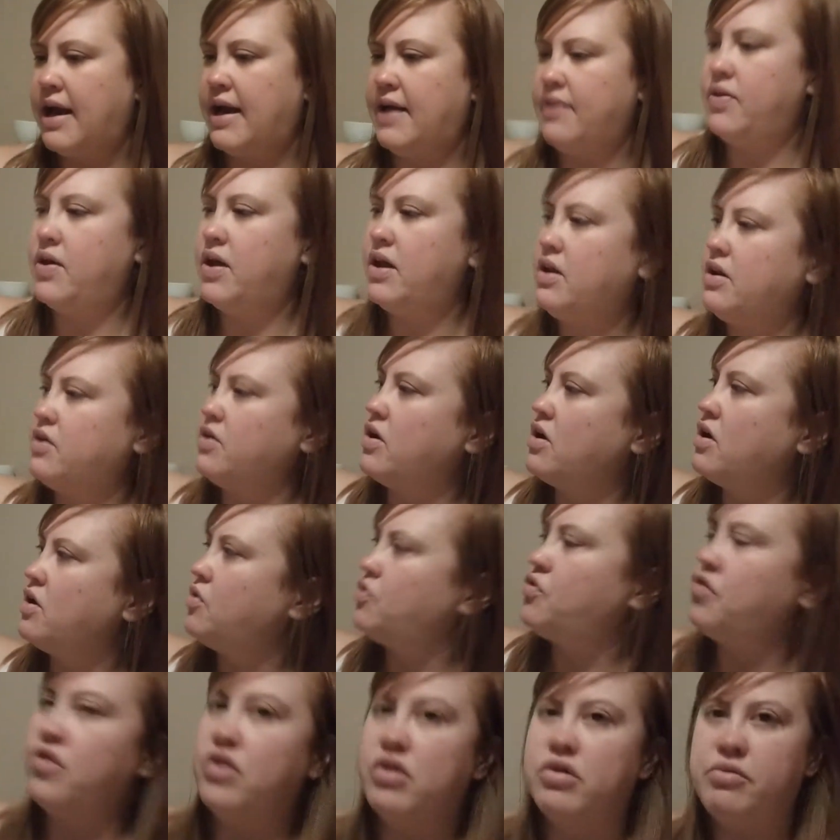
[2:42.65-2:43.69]
And then
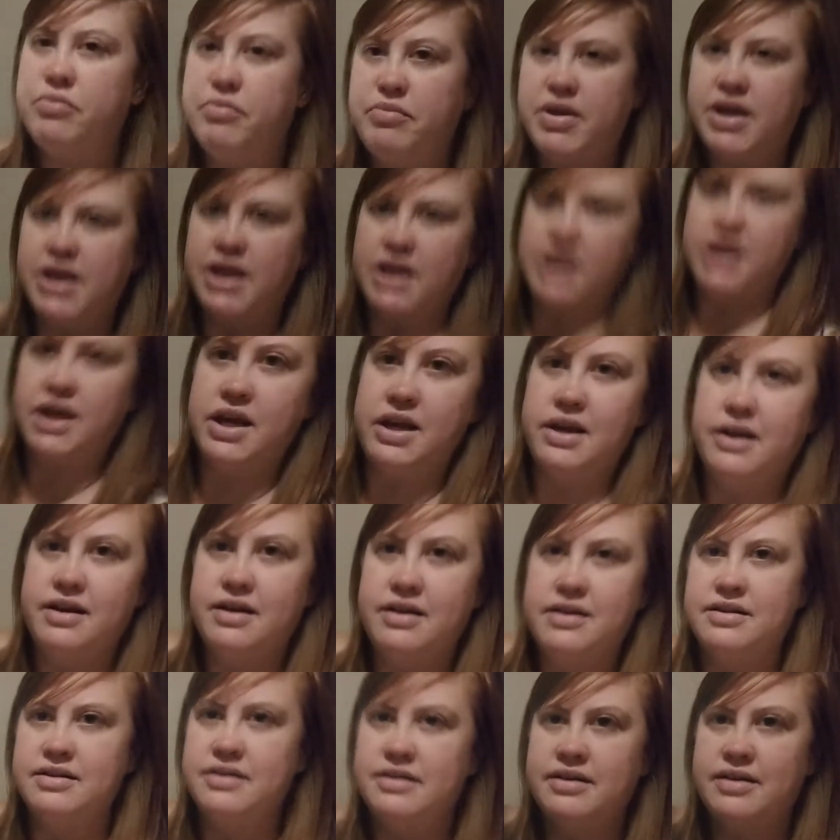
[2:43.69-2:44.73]
for me,
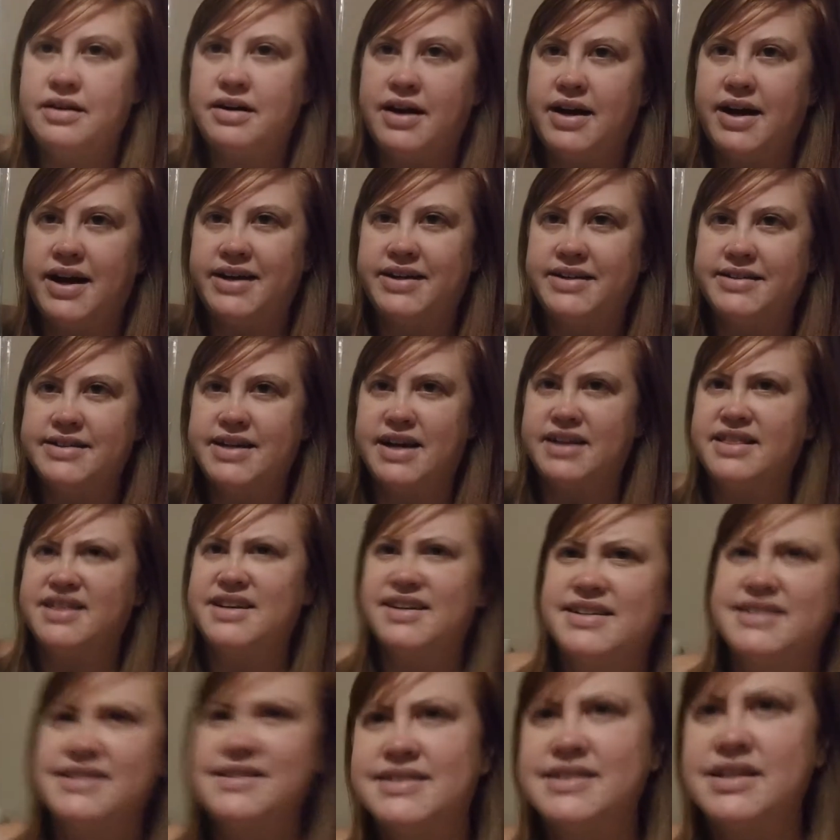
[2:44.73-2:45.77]
I just got
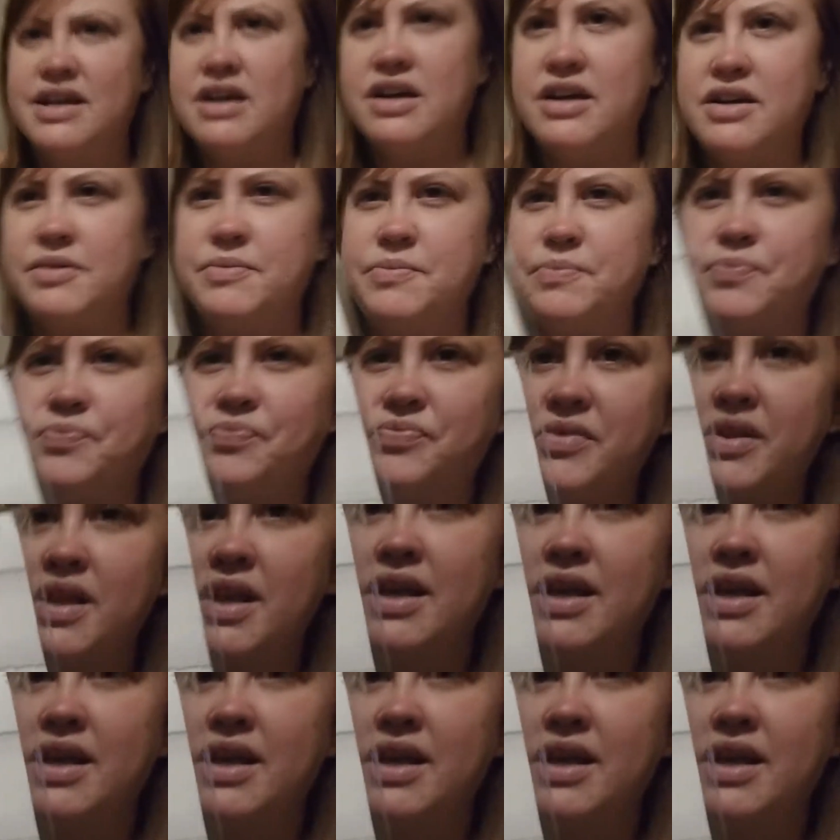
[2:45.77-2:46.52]
this, um...